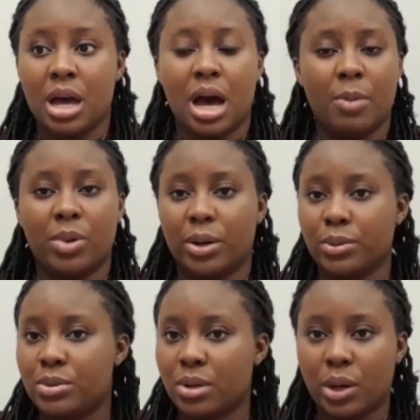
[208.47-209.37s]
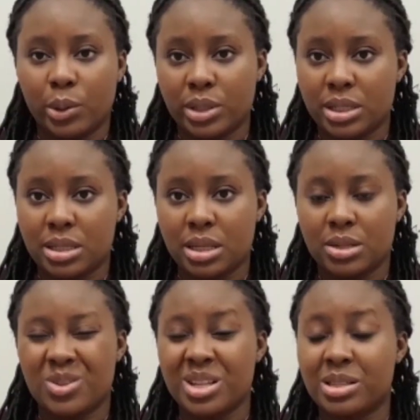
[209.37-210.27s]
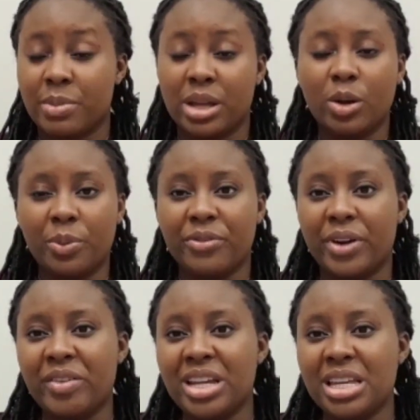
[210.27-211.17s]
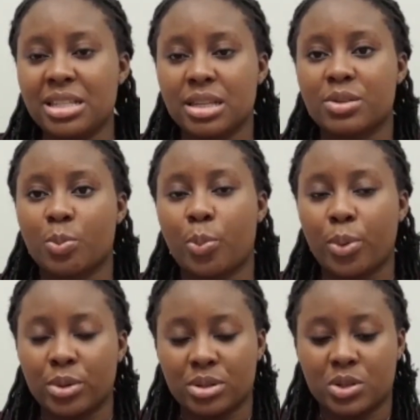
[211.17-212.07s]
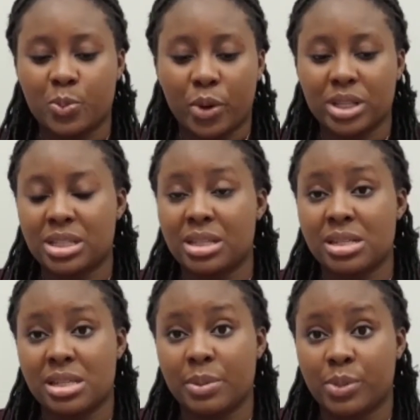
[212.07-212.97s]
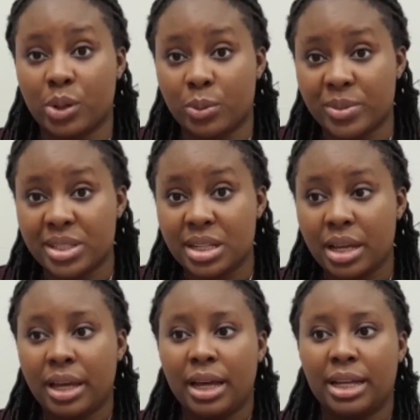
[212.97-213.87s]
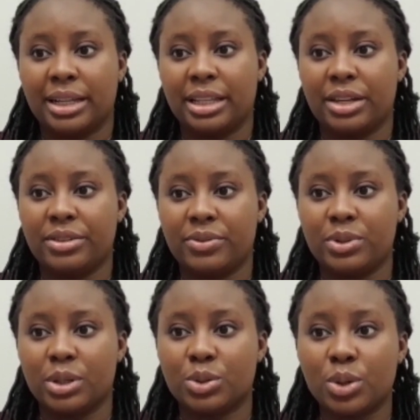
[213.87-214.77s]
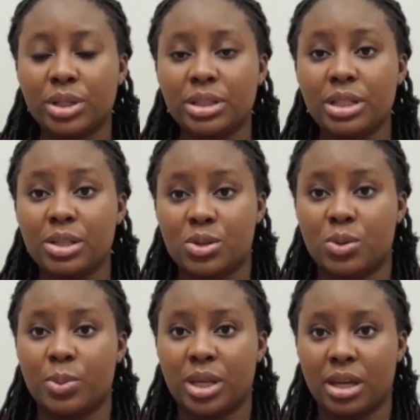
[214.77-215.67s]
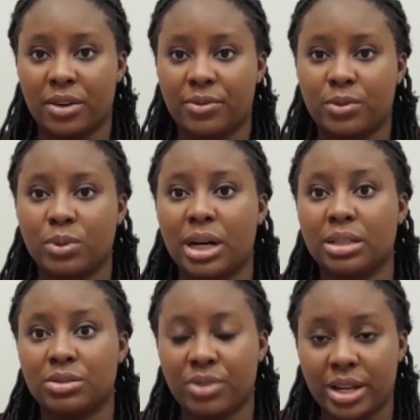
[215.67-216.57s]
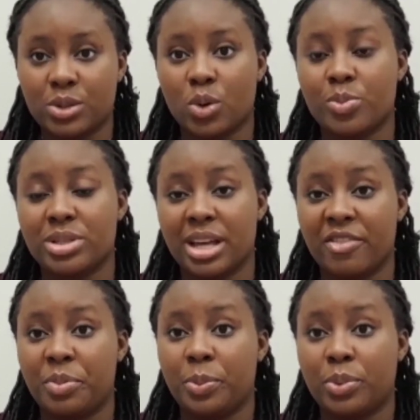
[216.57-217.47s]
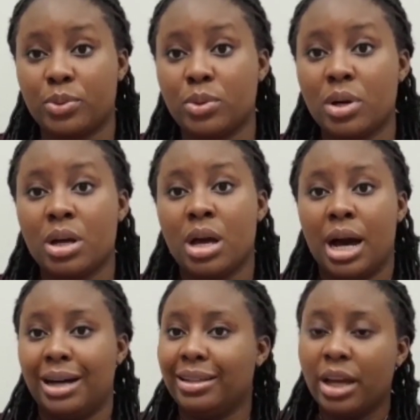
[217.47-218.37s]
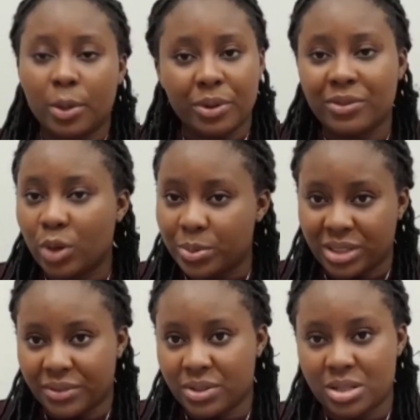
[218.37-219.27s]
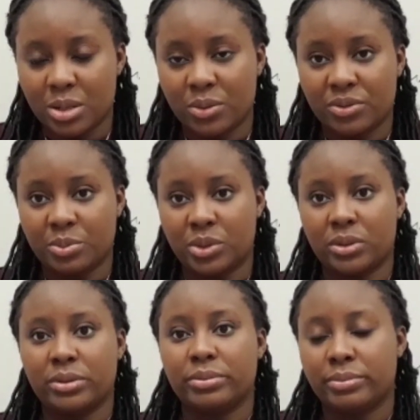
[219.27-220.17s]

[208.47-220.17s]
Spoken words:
about all these things. So it might not be very easy to spot these symptoms in an individual, so you need to be careful and try to observe people and help even observe yourself more.